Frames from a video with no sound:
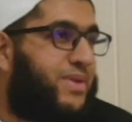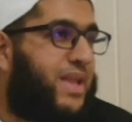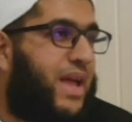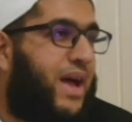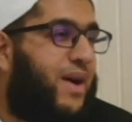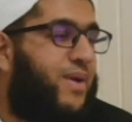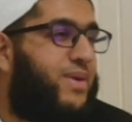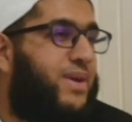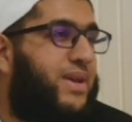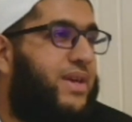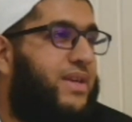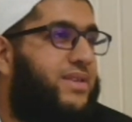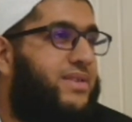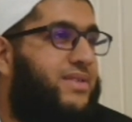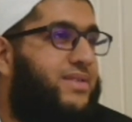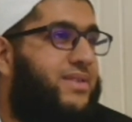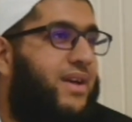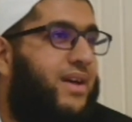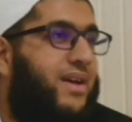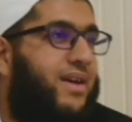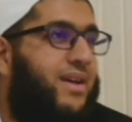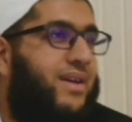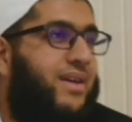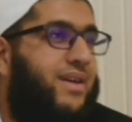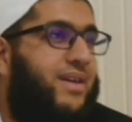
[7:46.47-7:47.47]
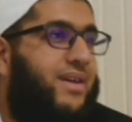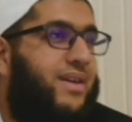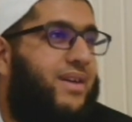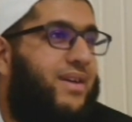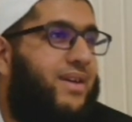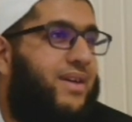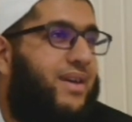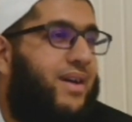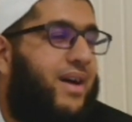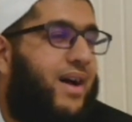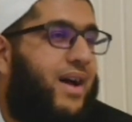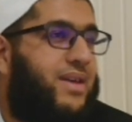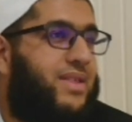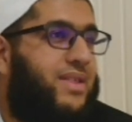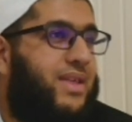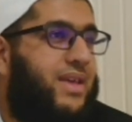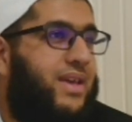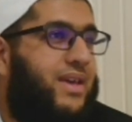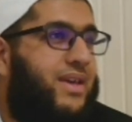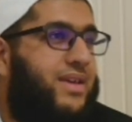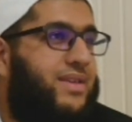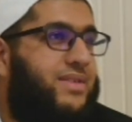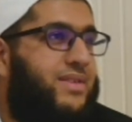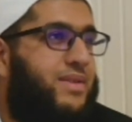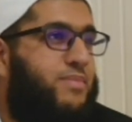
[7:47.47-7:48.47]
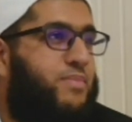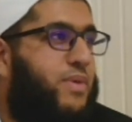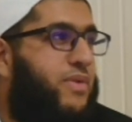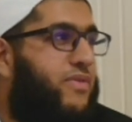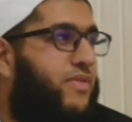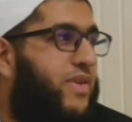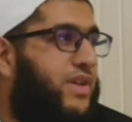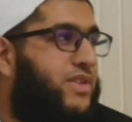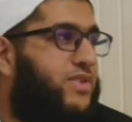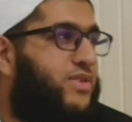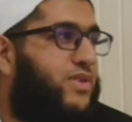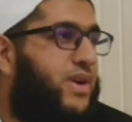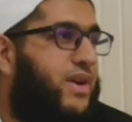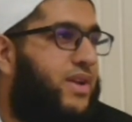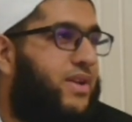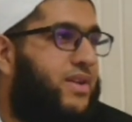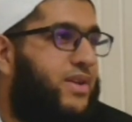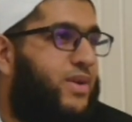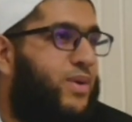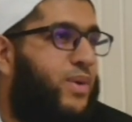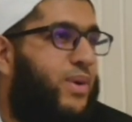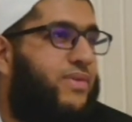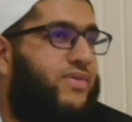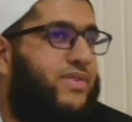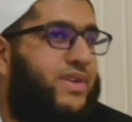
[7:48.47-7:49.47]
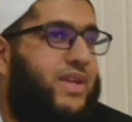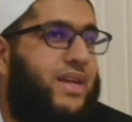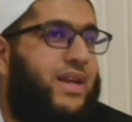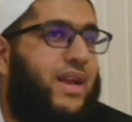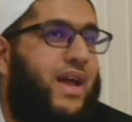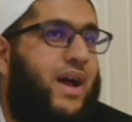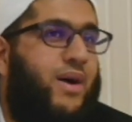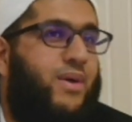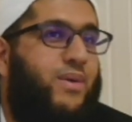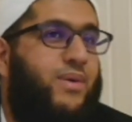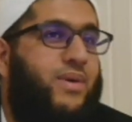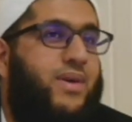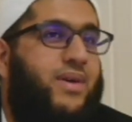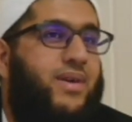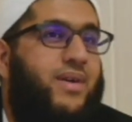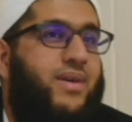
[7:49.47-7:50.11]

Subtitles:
Now he's, I think he's a professor at UFT now